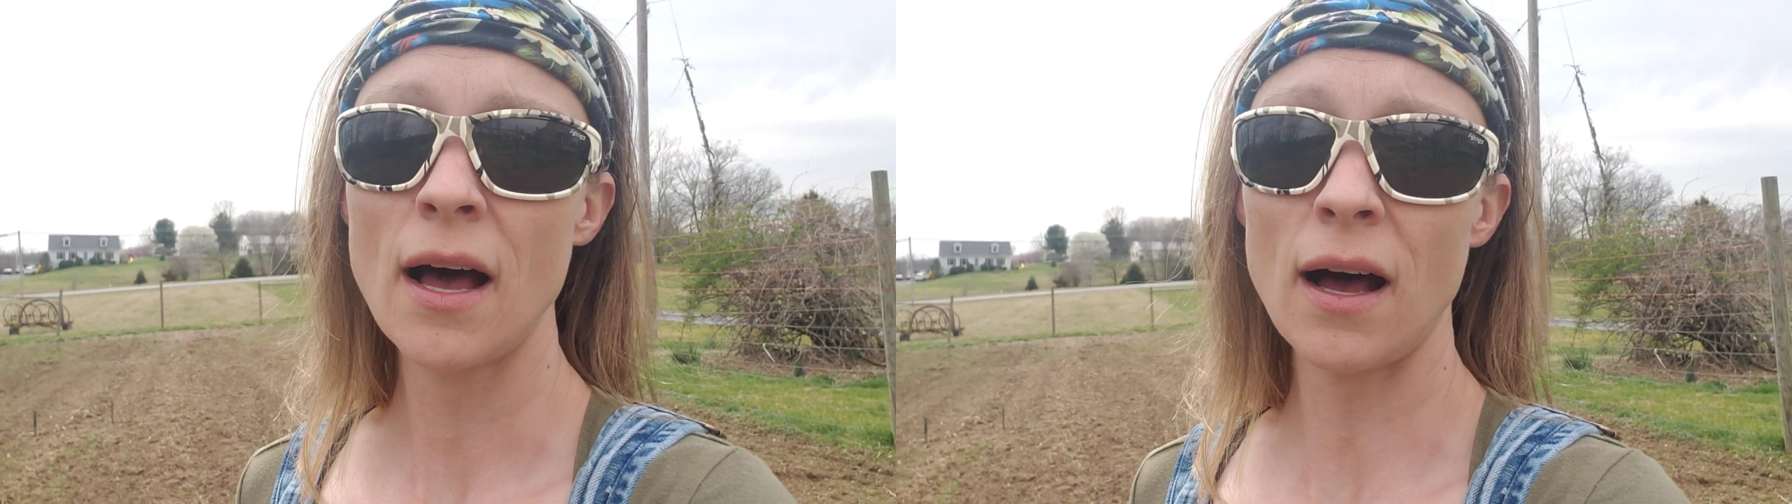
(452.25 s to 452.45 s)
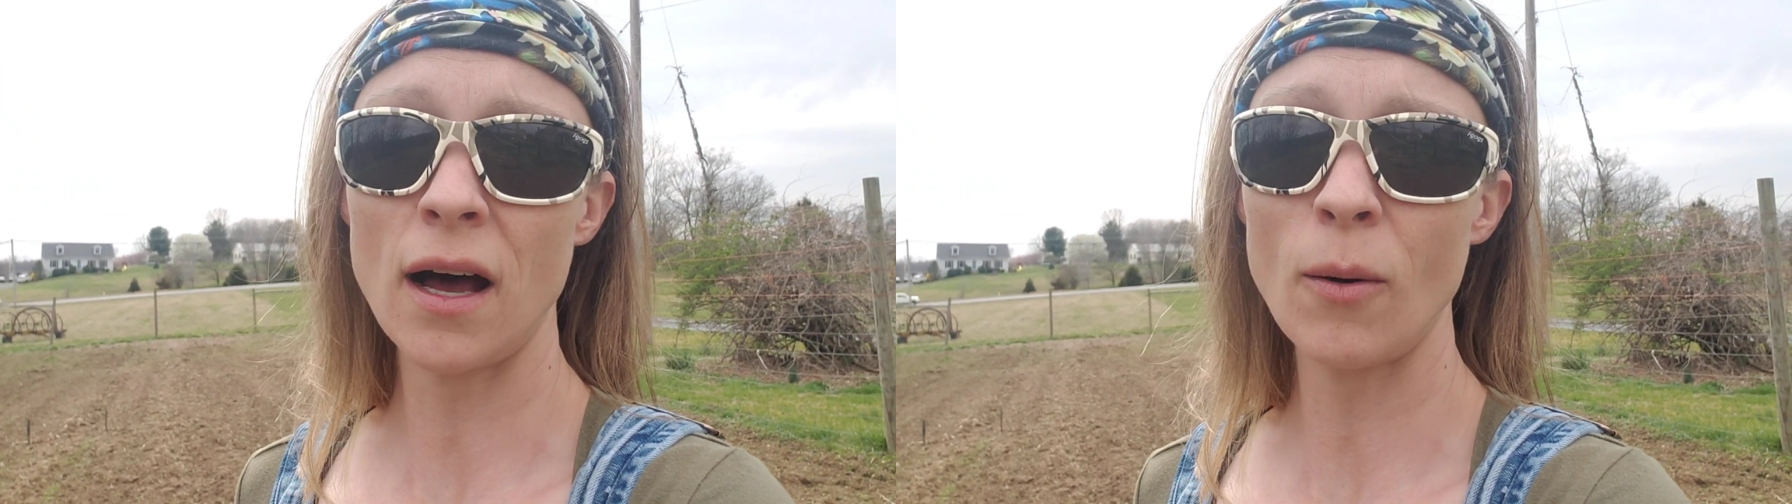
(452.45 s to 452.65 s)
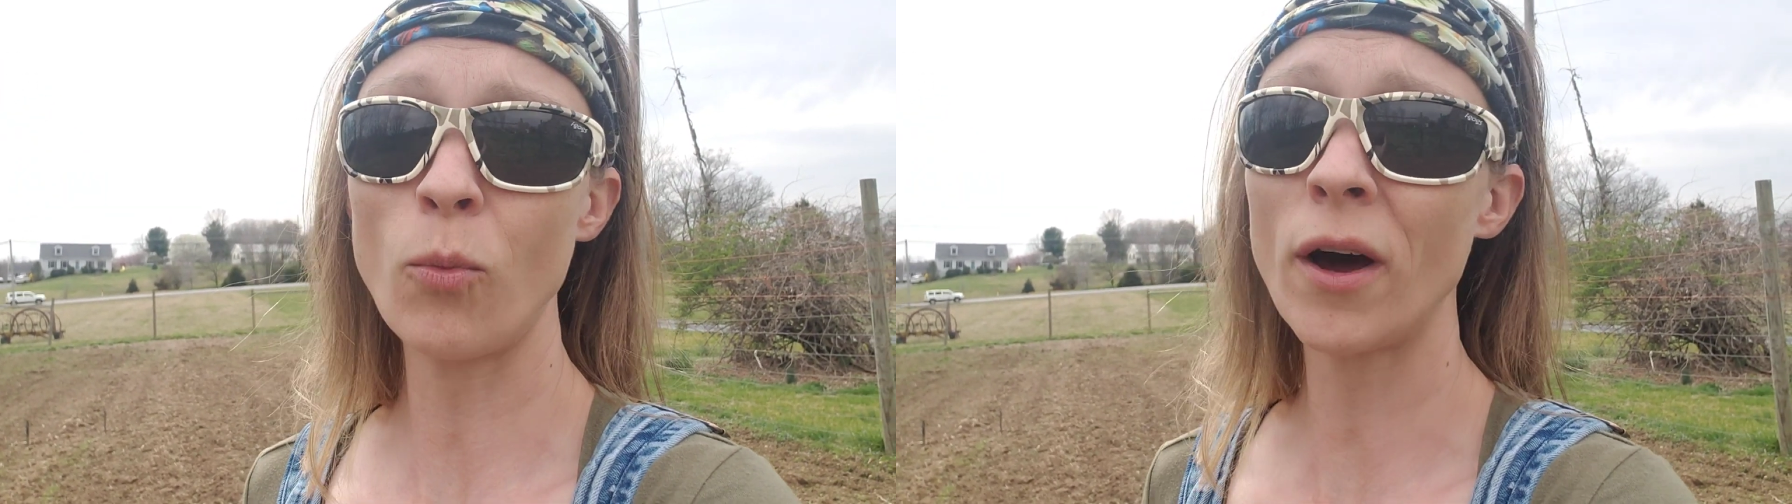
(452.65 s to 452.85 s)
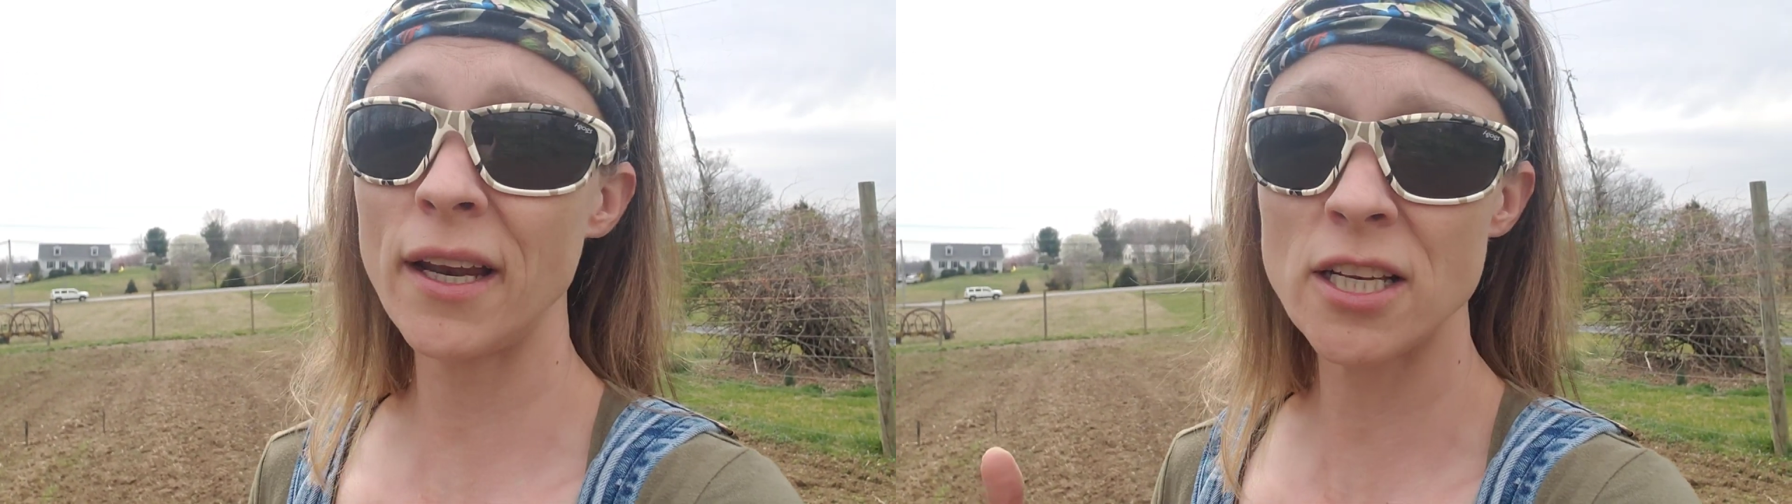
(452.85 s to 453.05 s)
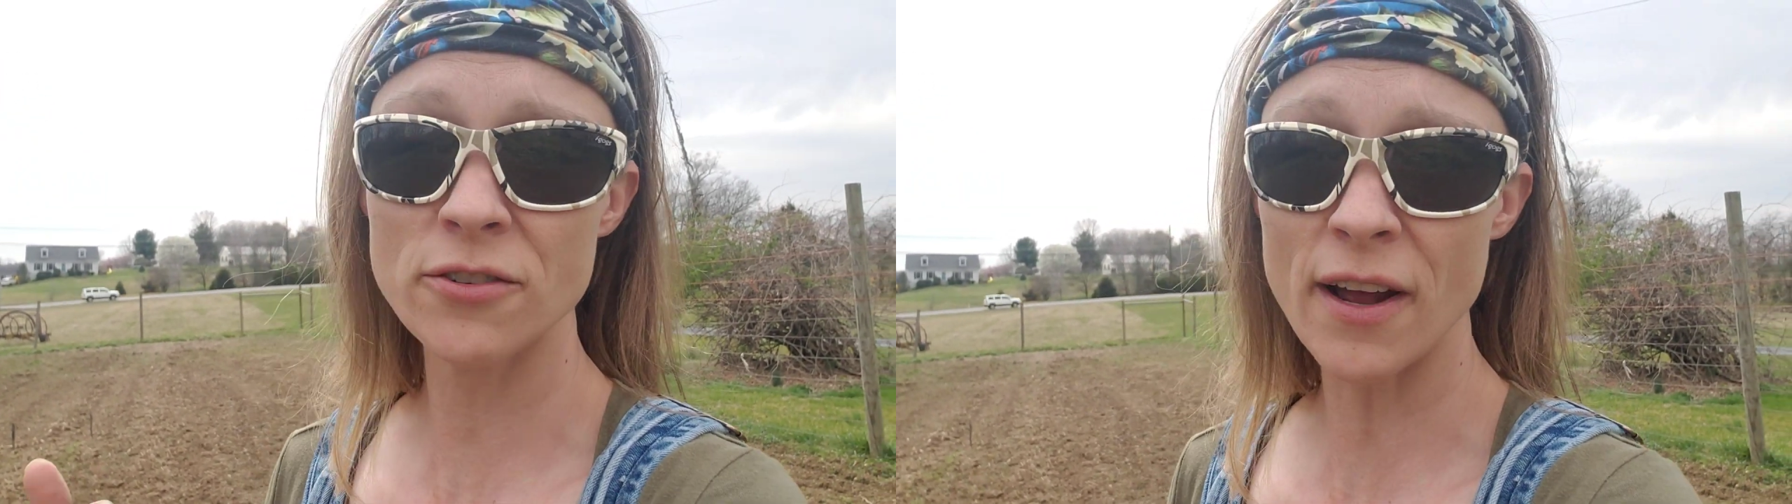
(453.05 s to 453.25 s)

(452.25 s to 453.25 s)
what each